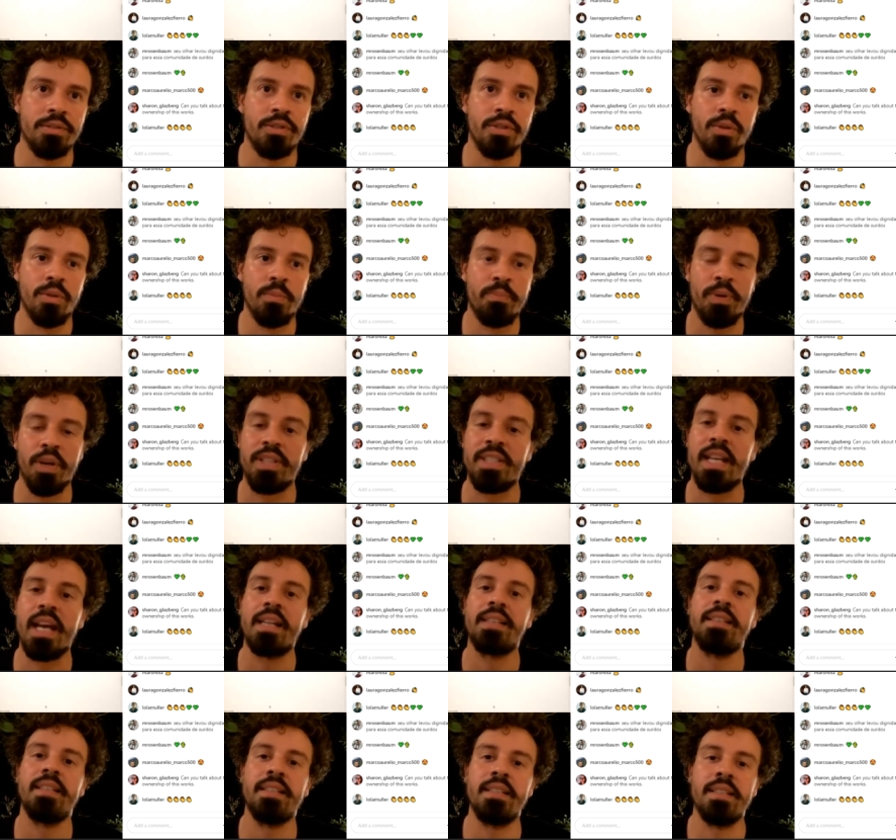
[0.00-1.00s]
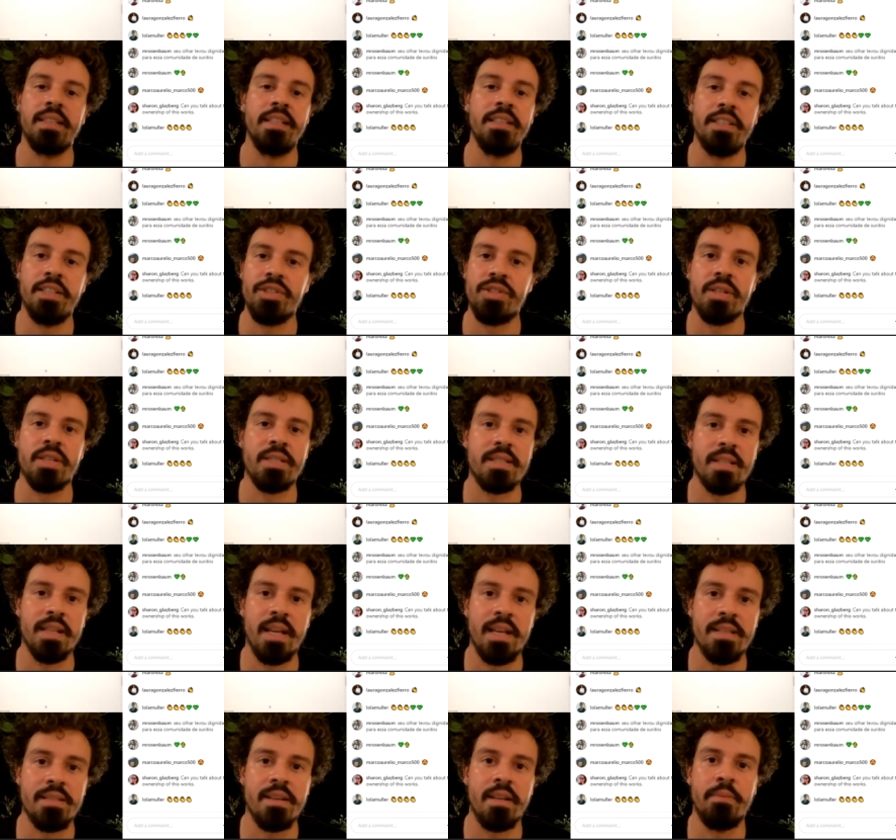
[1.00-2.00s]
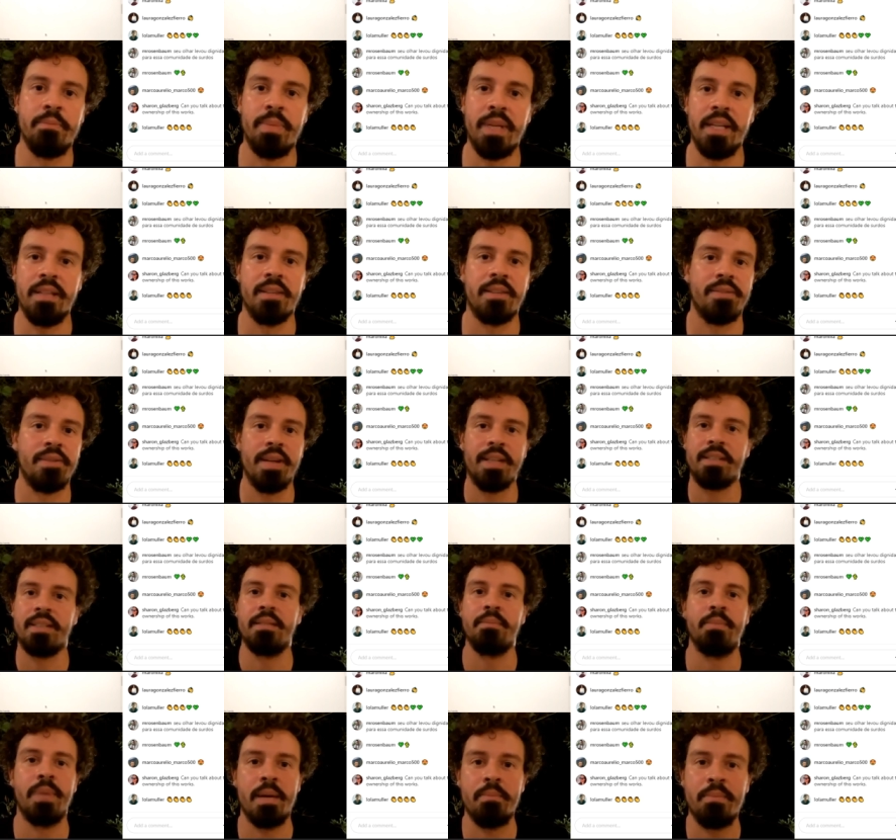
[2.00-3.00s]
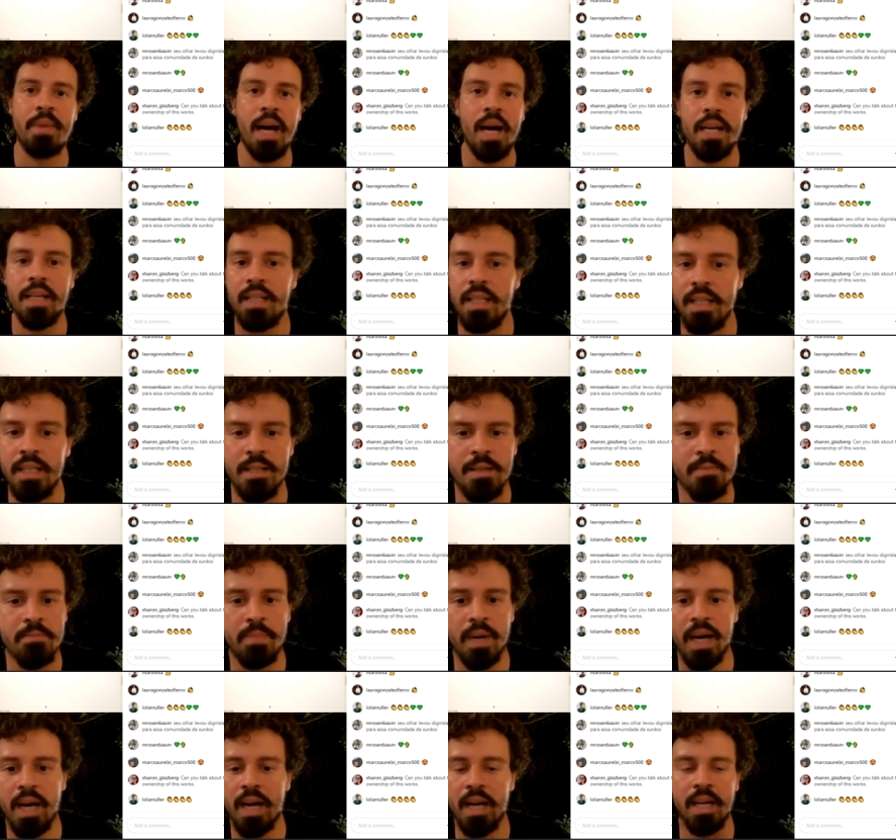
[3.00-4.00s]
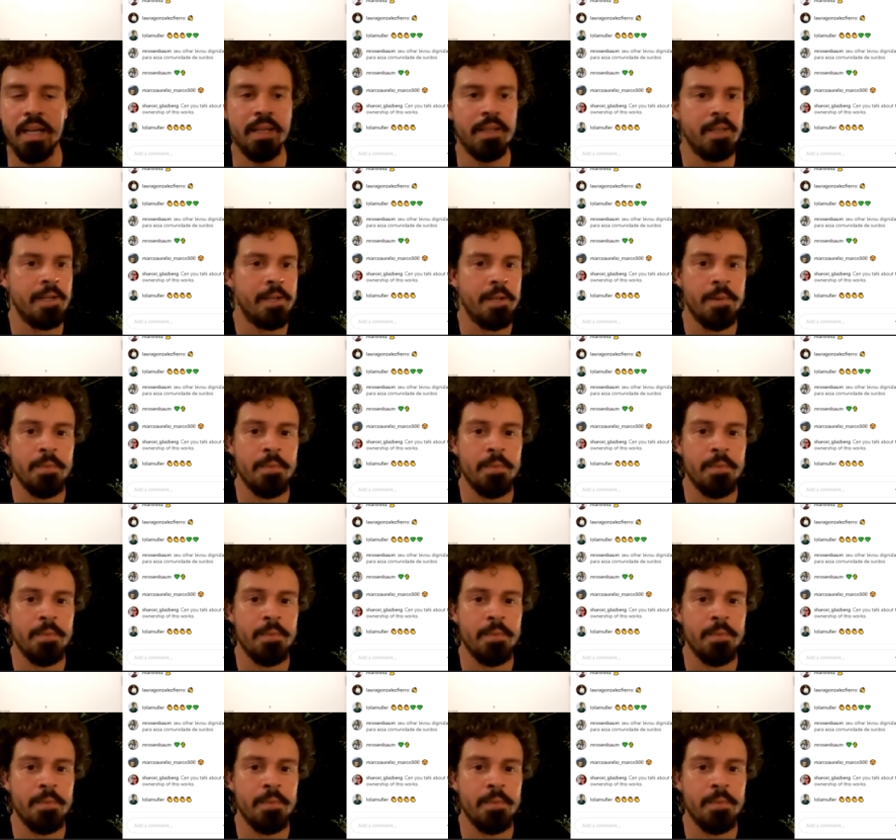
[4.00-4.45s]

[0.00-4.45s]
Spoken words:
So protected indigenous lands are being threatened by mining, by